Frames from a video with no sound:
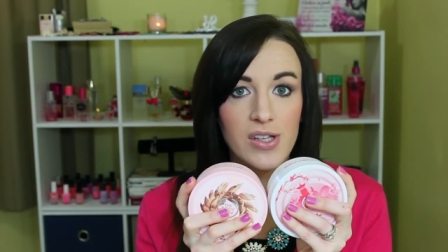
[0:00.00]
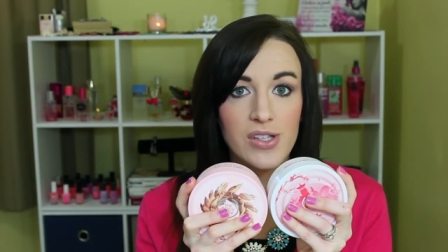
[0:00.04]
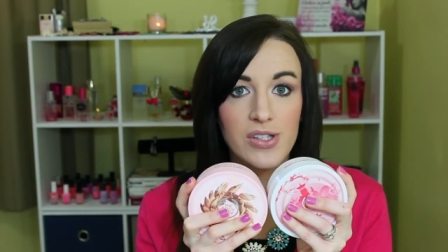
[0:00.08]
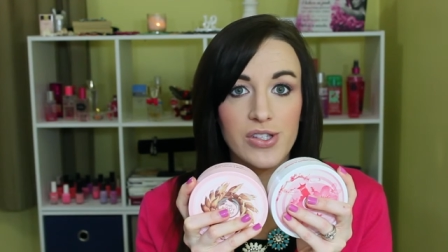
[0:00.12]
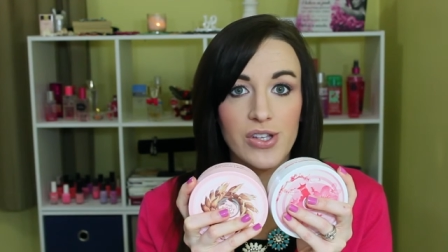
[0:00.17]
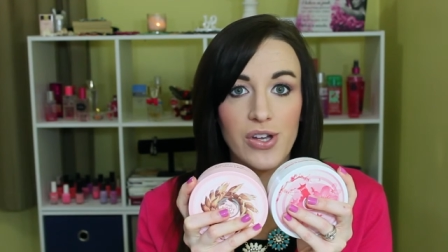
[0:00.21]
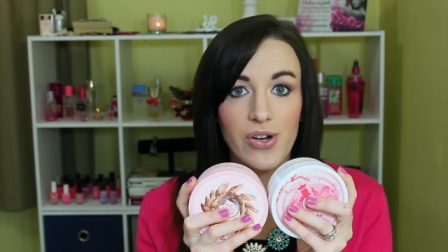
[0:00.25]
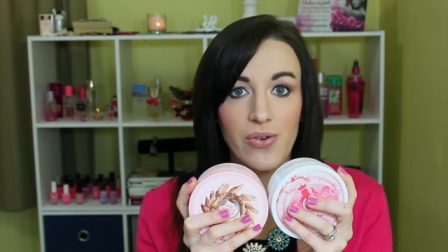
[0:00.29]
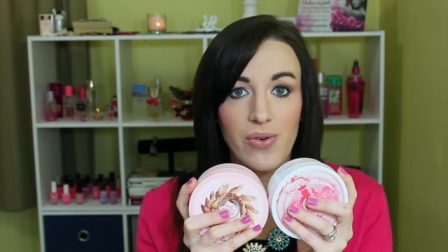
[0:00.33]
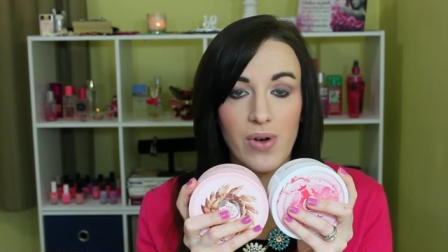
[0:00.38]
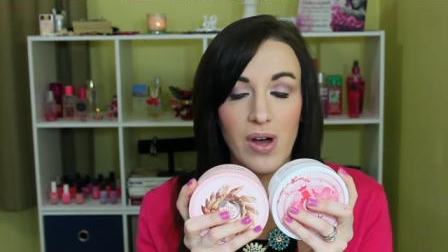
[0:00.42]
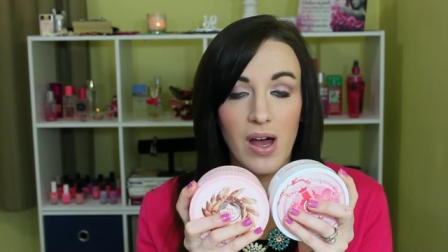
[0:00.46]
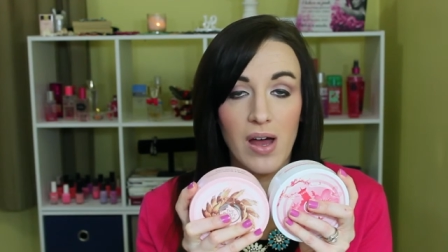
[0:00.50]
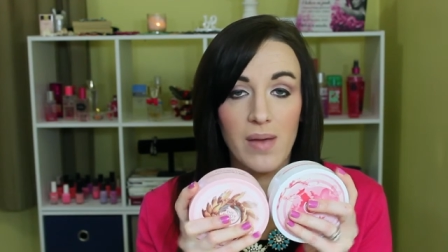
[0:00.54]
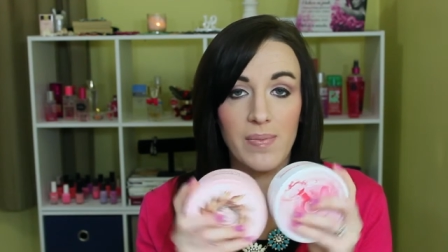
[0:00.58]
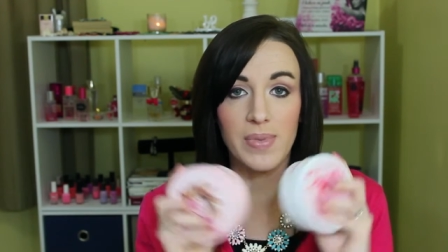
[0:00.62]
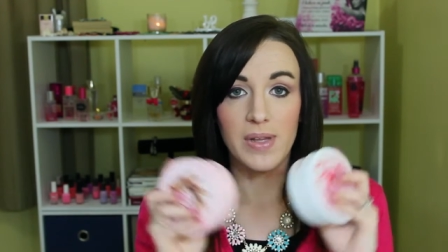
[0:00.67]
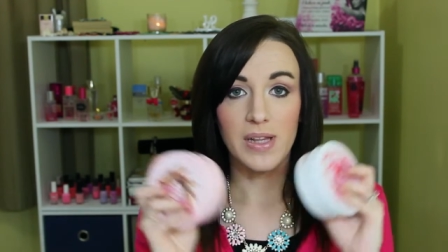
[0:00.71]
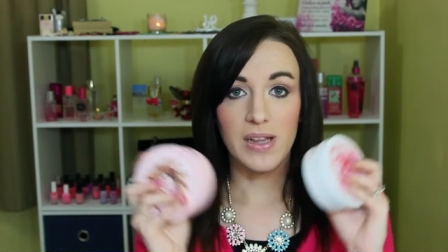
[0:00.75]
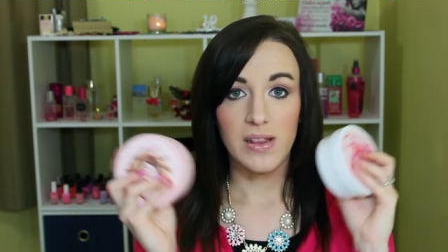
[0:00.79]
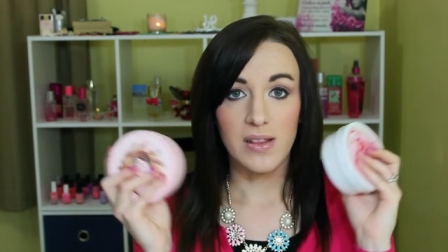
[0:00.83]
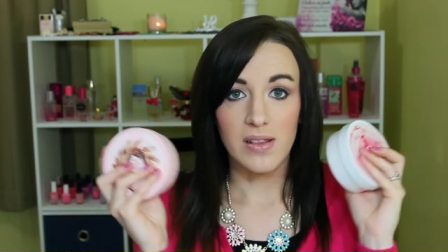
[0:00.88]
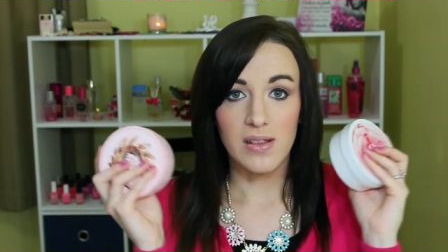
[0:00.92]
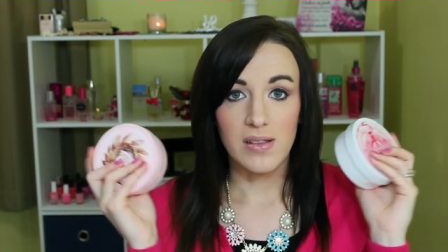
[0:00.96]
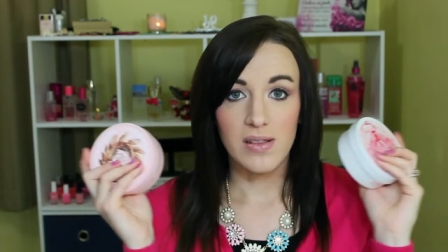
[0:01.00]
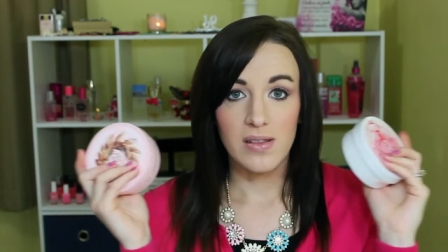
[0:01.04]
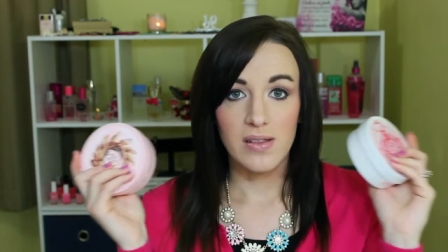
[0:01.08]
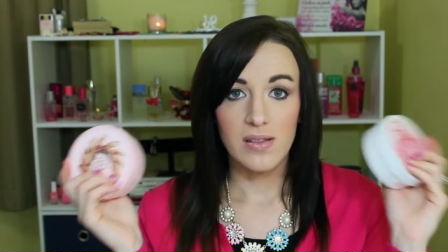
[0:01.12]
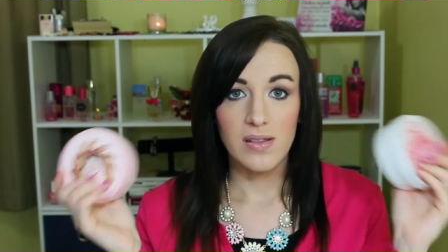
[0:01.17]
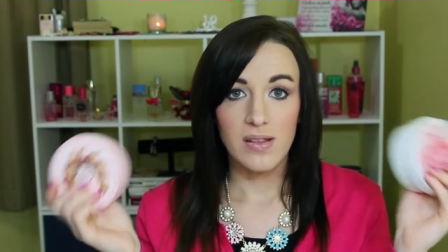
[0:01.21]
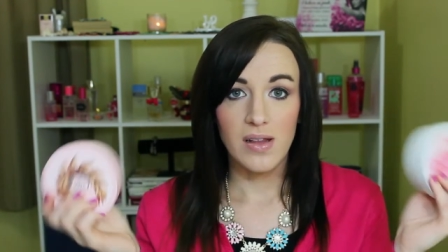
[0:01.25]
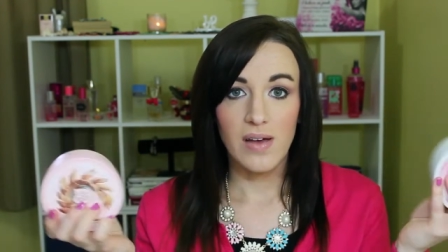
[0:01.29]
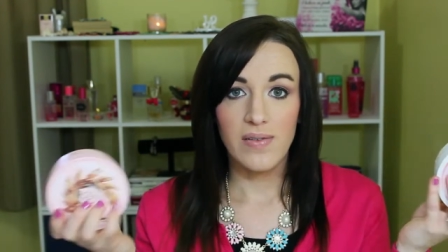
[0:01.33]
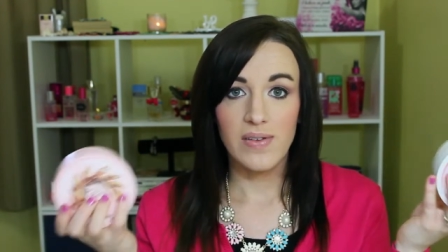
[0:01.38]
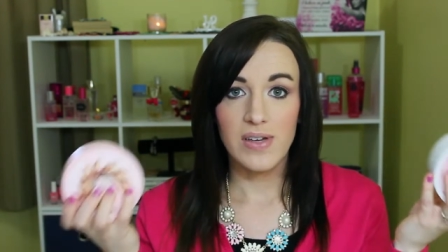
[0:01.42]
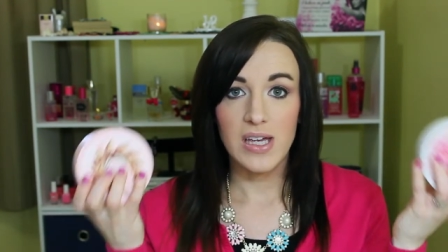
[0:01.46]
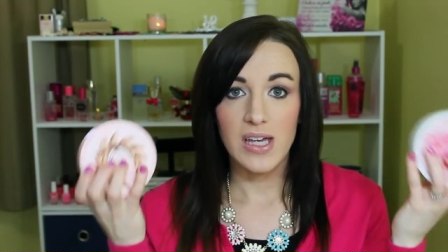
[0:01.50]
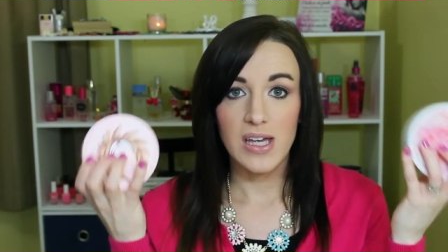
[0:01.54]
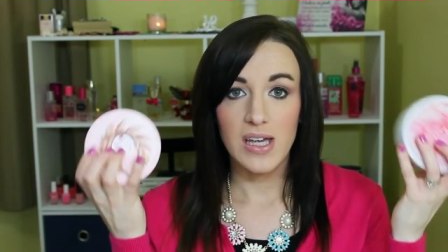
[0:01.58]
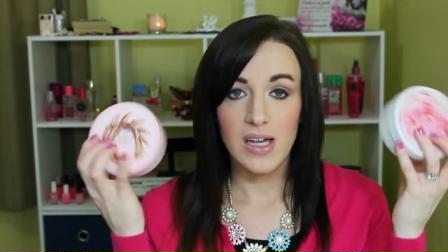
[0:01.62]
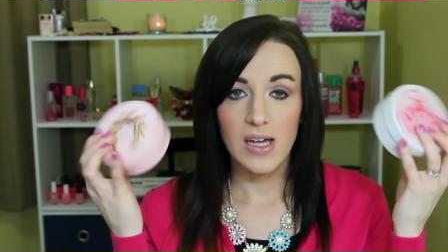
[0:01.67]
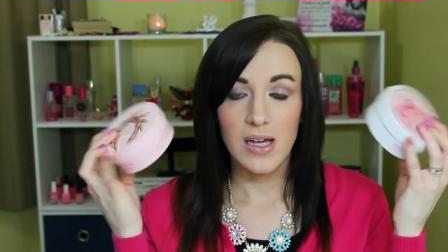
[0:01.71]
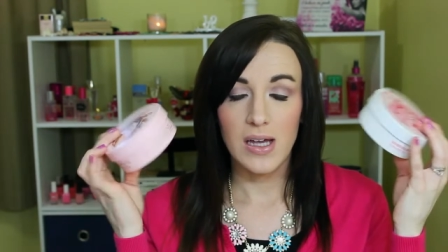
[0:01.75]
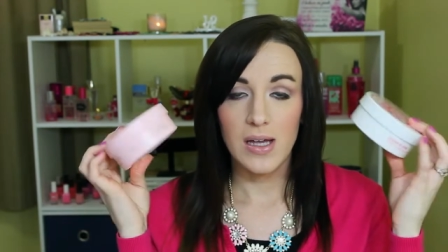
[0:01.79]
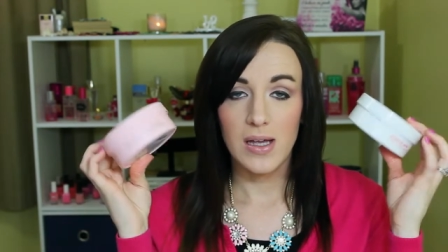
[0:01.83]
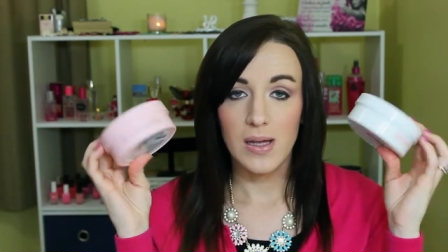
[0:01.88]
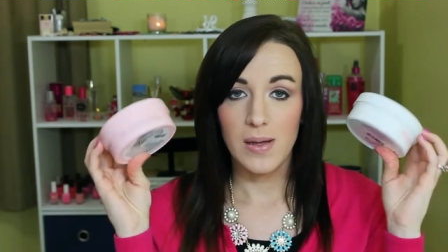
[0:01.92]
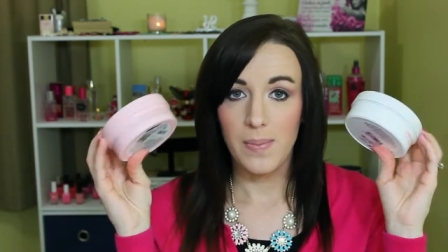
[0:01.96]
so I've been loving